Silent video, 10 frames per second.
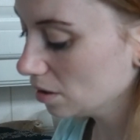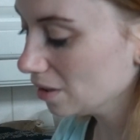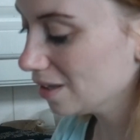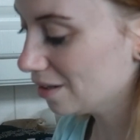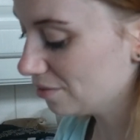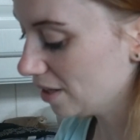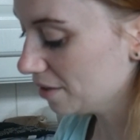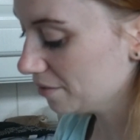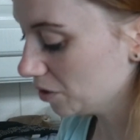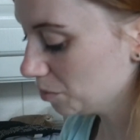It'll add
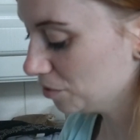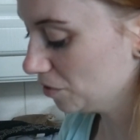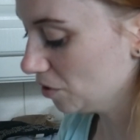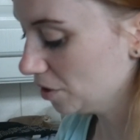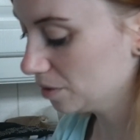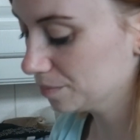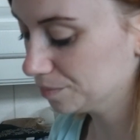flavour, it'll be fine.